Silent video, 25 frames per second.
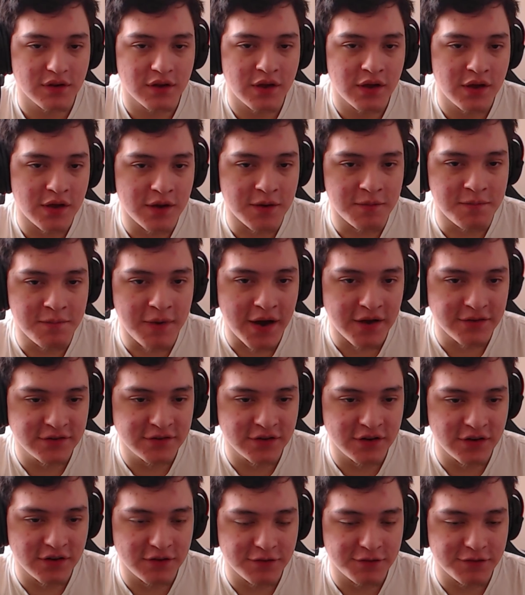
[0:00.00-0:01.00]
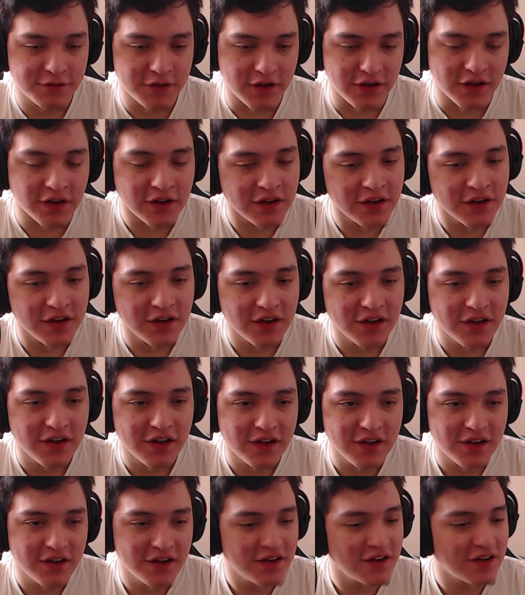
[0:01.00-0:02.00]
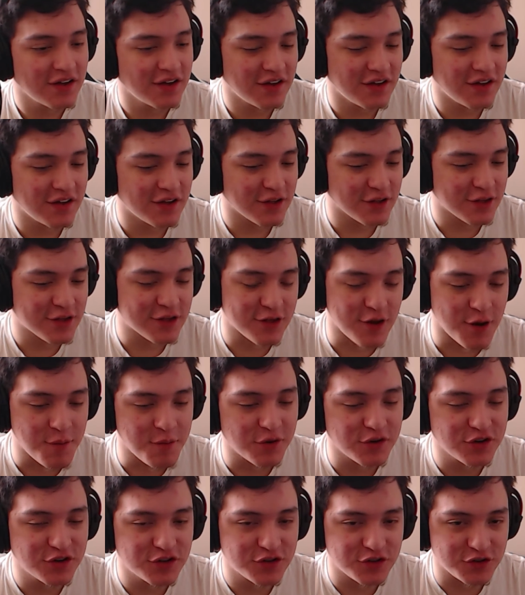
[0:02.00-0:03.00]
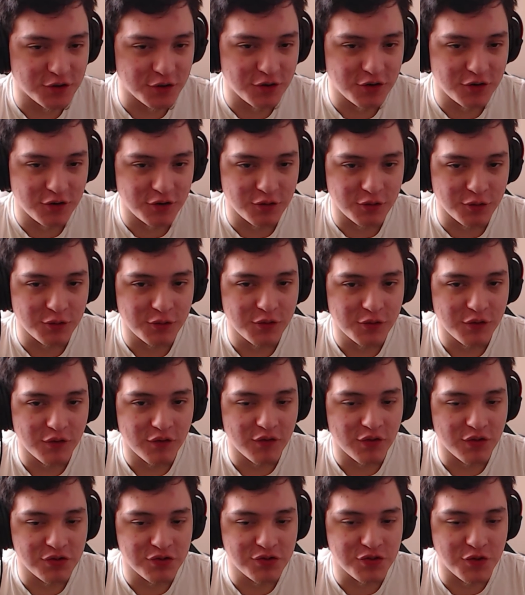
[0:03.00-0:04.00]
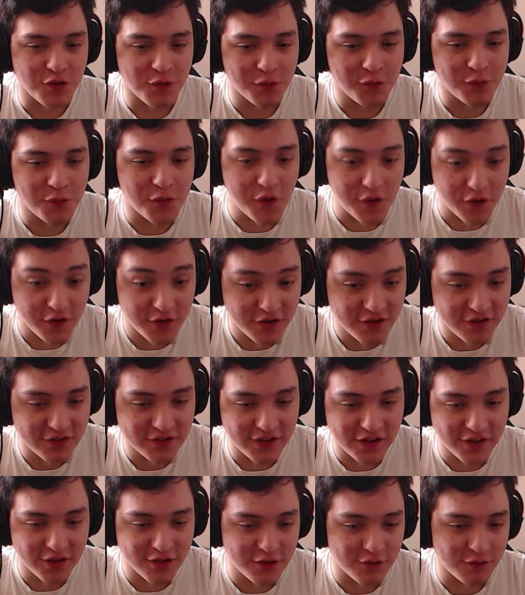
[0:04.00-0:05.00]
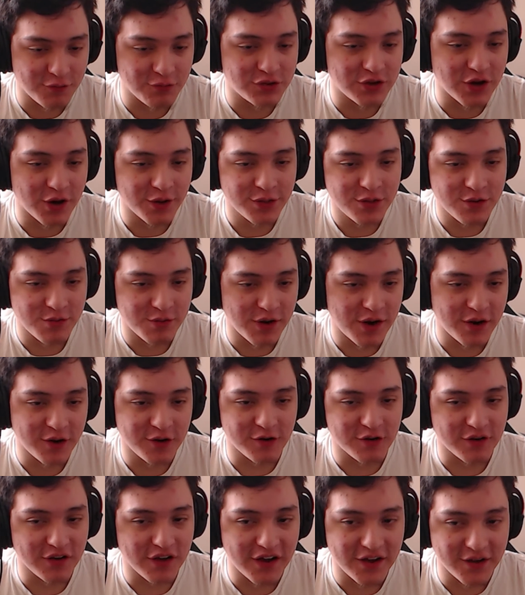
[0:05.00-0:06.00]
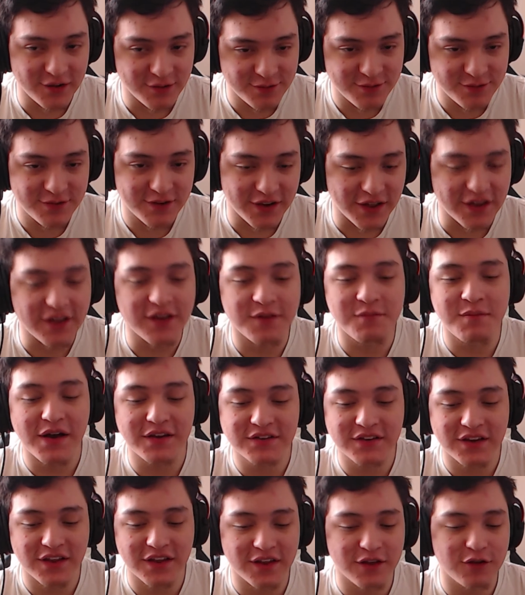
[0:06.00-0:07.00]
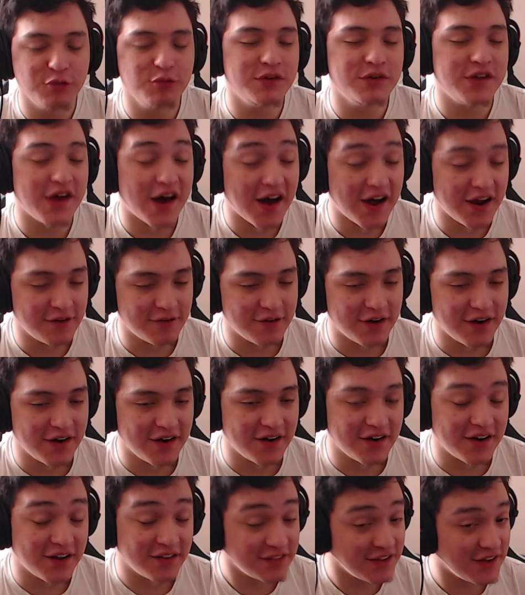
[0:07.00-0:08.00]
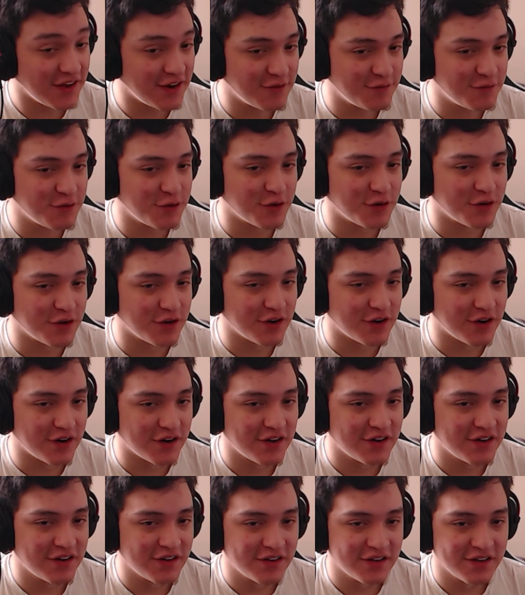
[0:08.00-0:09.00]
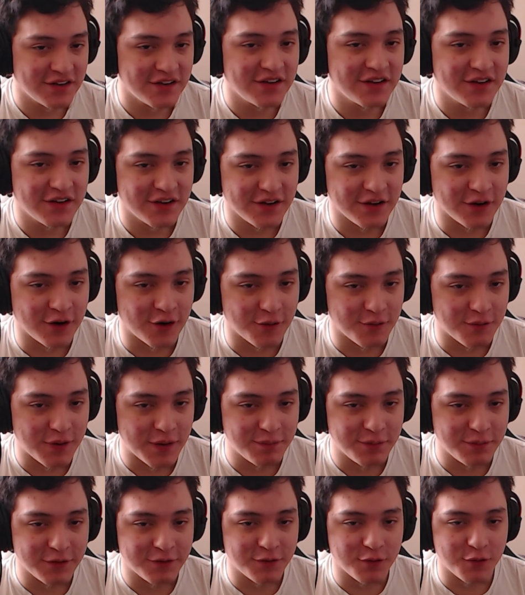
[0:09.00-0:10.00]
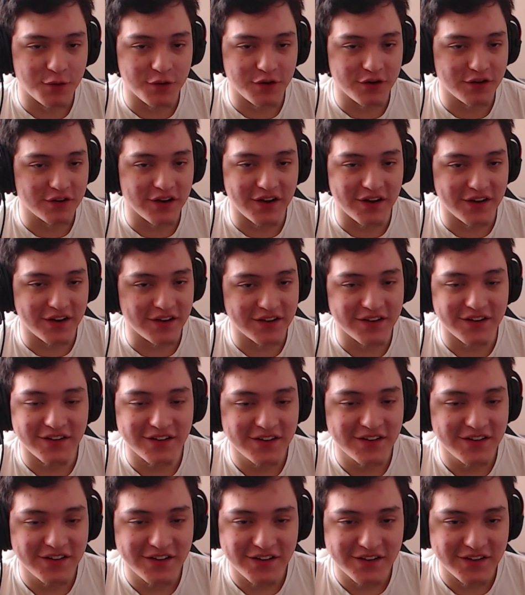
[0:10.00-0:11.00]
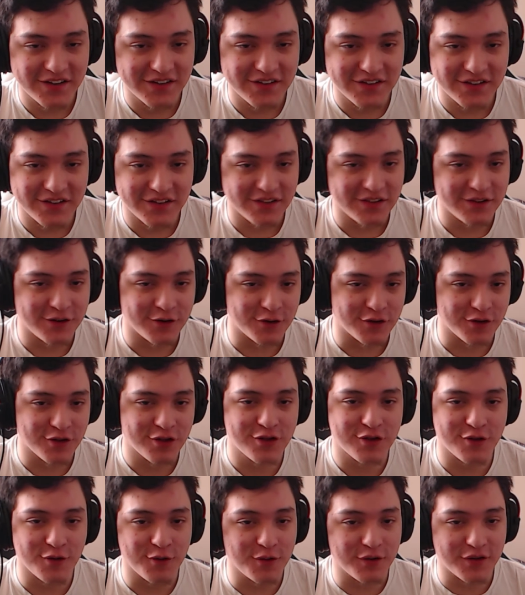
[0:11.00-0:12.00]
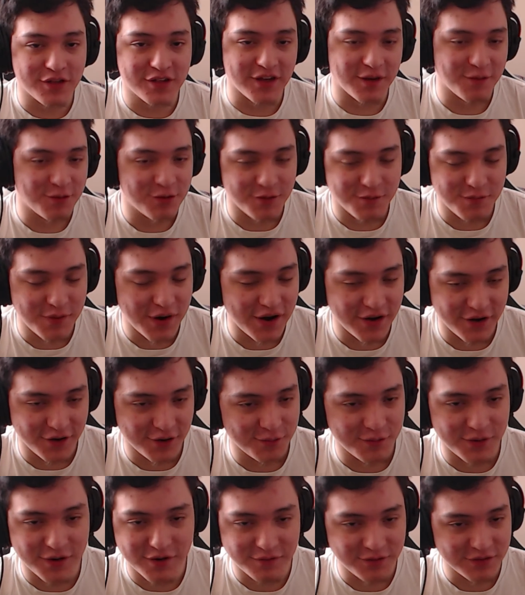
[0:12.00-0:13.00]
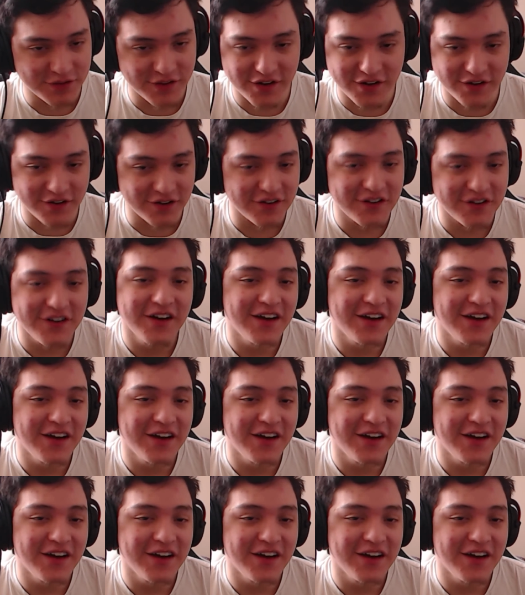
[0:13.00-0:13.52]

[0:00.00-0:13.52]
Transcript: Imagine if like someone showed you the worst things you've done throughout your life. Like, imagine like you die, right? And at the end of your, you know, right before you're like, your soul escapes your body or whatever the hell.